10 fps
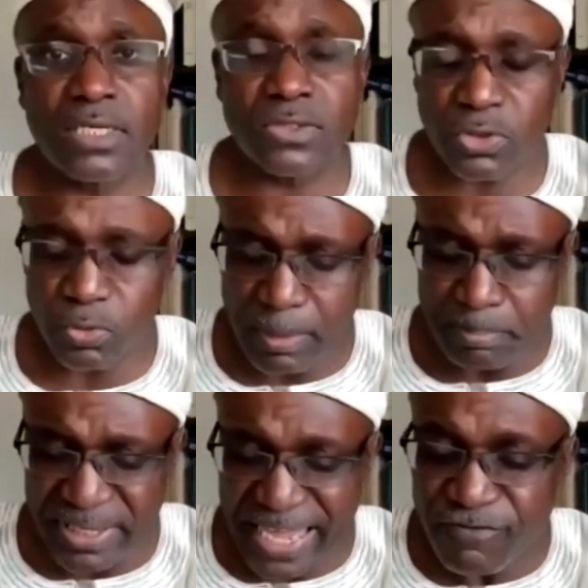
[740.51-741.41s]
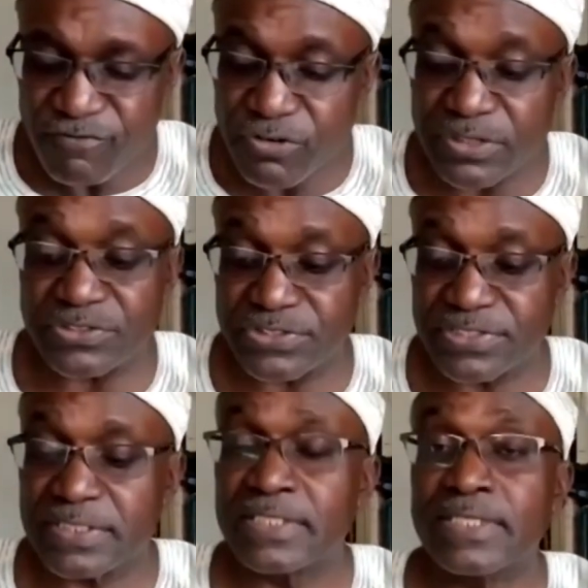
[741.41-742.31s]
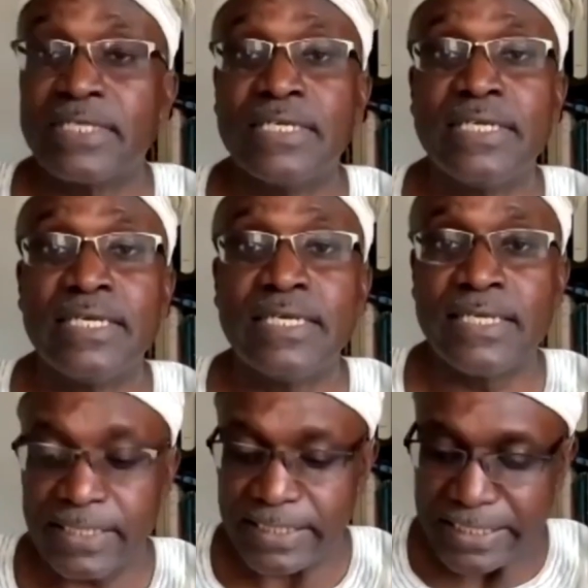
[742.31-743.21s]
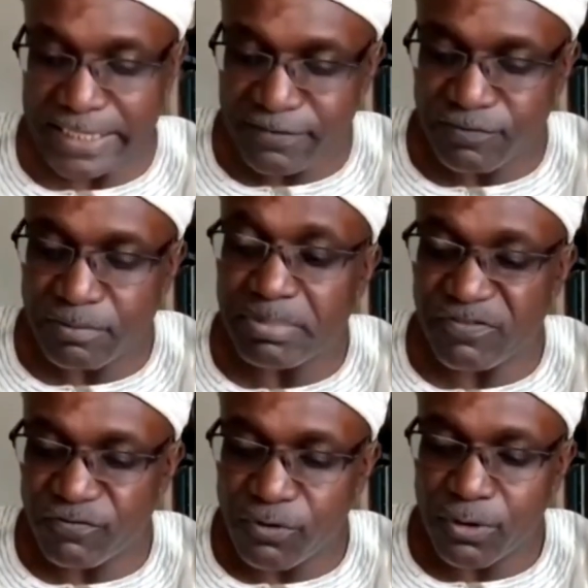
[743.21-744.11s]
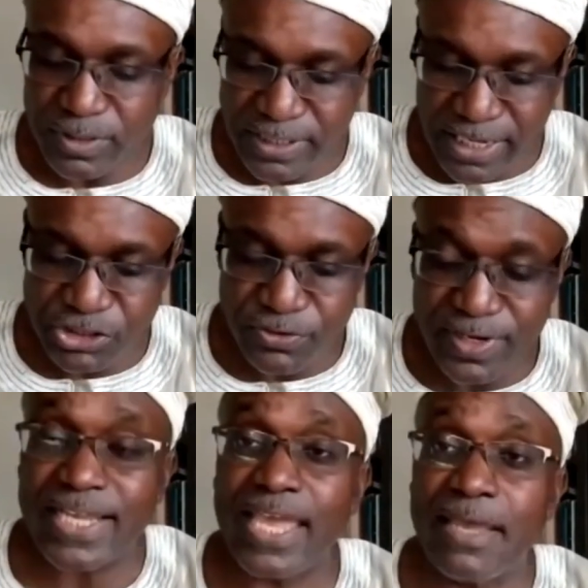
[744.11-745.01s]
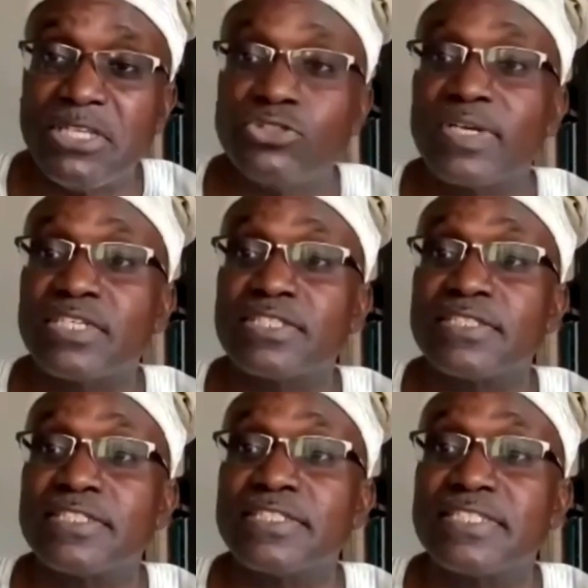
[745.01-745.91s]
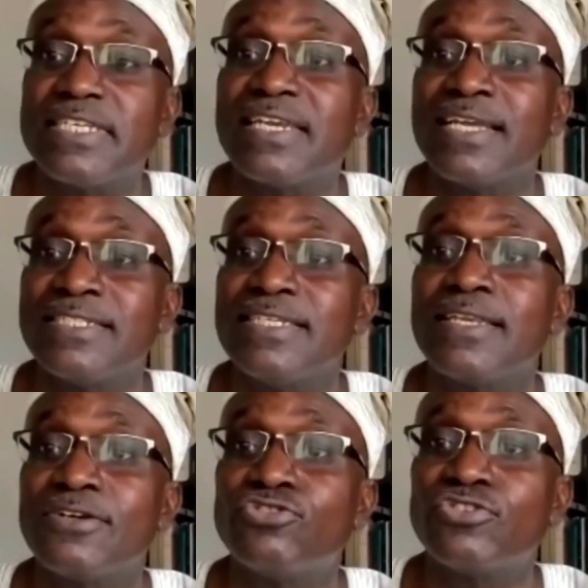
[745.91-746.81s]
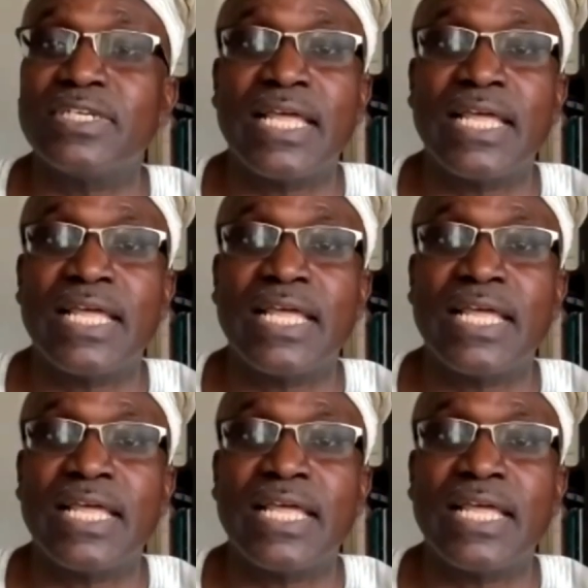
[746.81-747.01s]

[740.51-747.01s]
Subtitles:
you were Biafrans even before Nigeria came into existence in 1900.